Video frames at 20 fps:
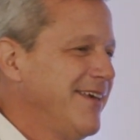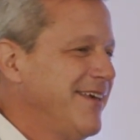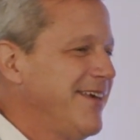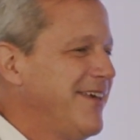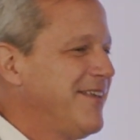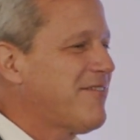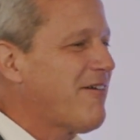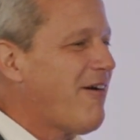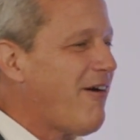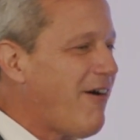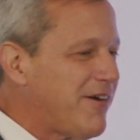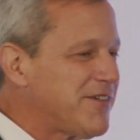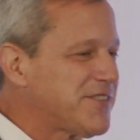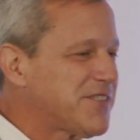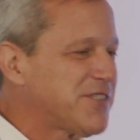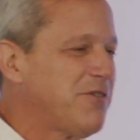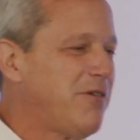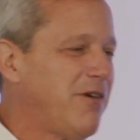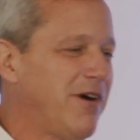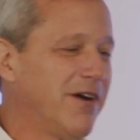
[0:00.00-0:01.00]
It
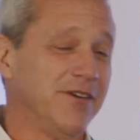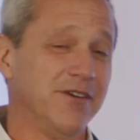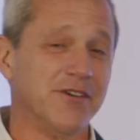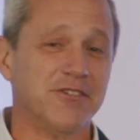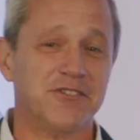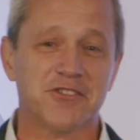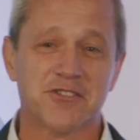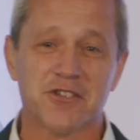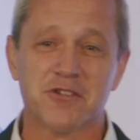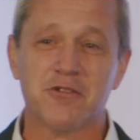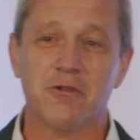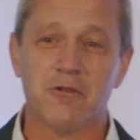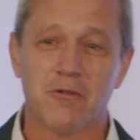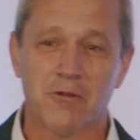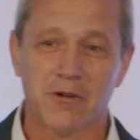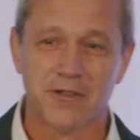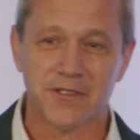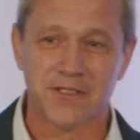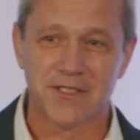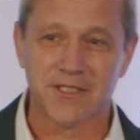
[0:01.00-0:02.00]
also
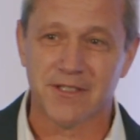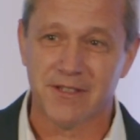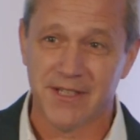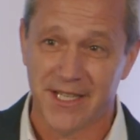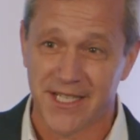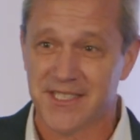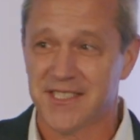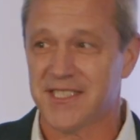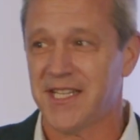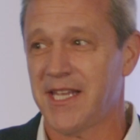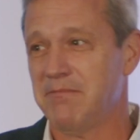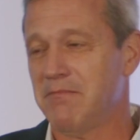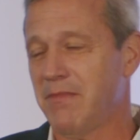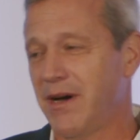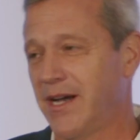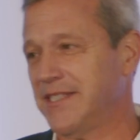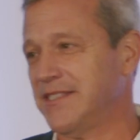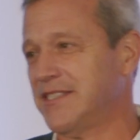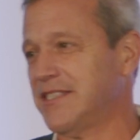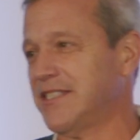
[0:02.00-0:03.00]
underscores that same
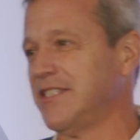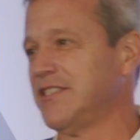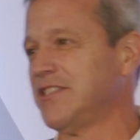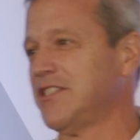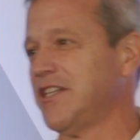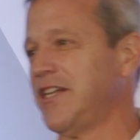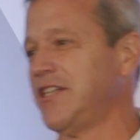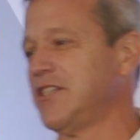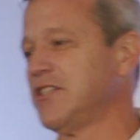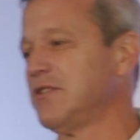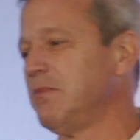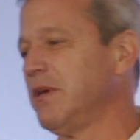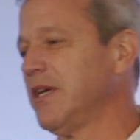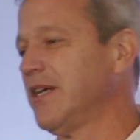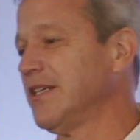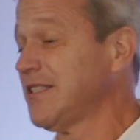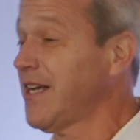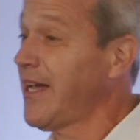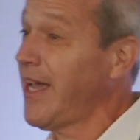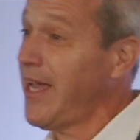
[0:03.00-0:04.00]
mindset change,
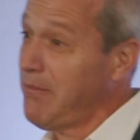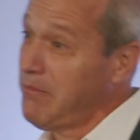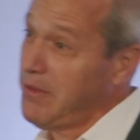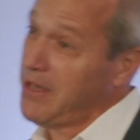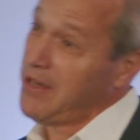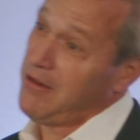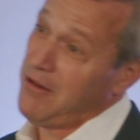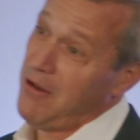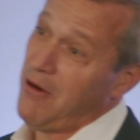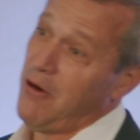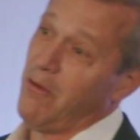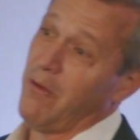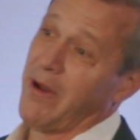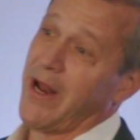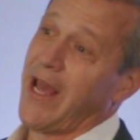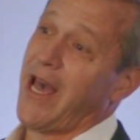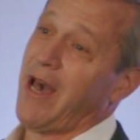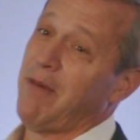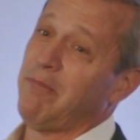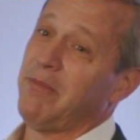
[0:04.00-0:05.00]
because I happen to know what
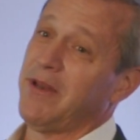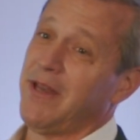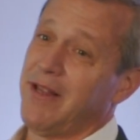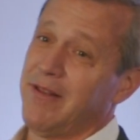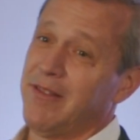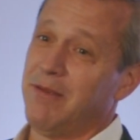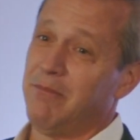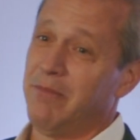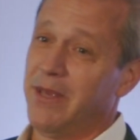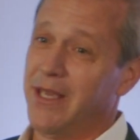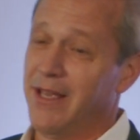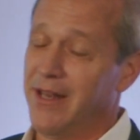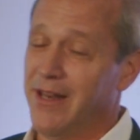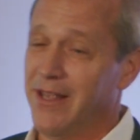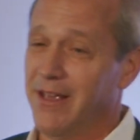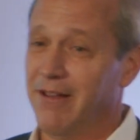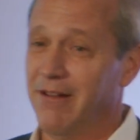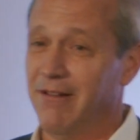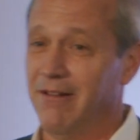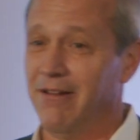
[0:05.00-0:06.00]
happened at the
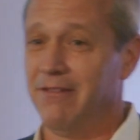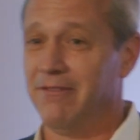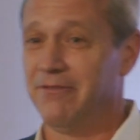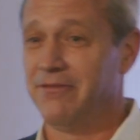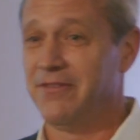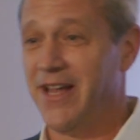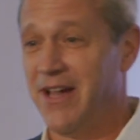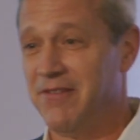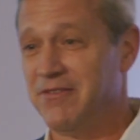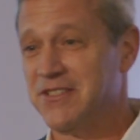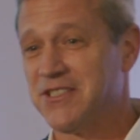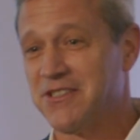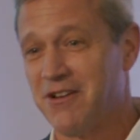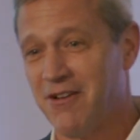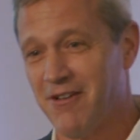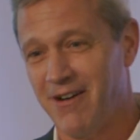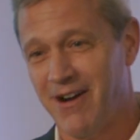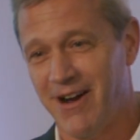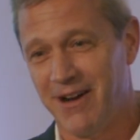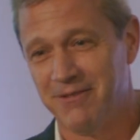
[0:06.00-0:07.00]
beginning of
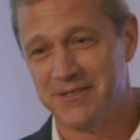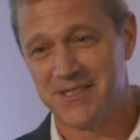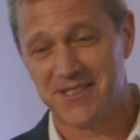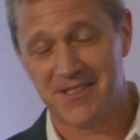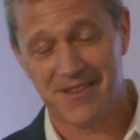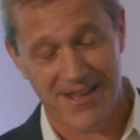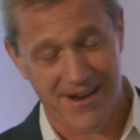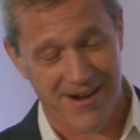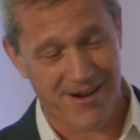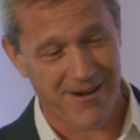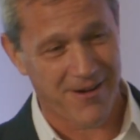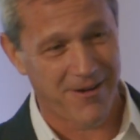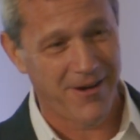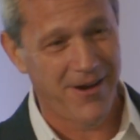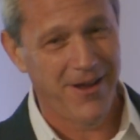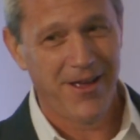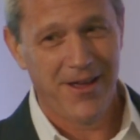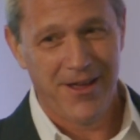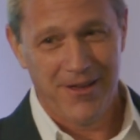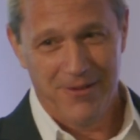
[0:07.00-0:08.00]
Navistar. I was there.
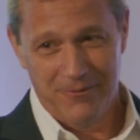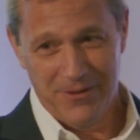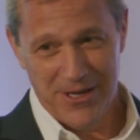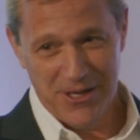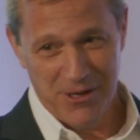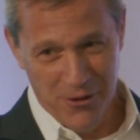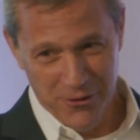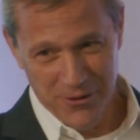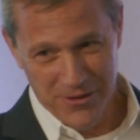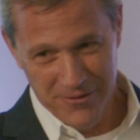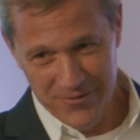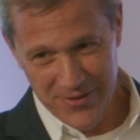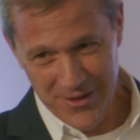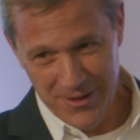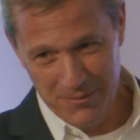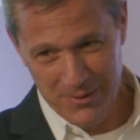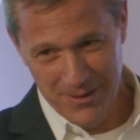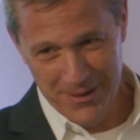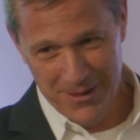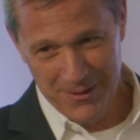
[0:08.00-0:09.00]
We know the
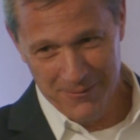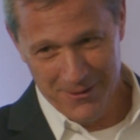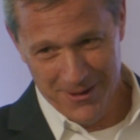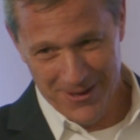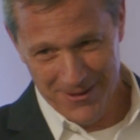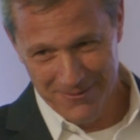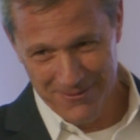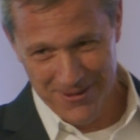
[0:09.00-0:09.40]
VP, right,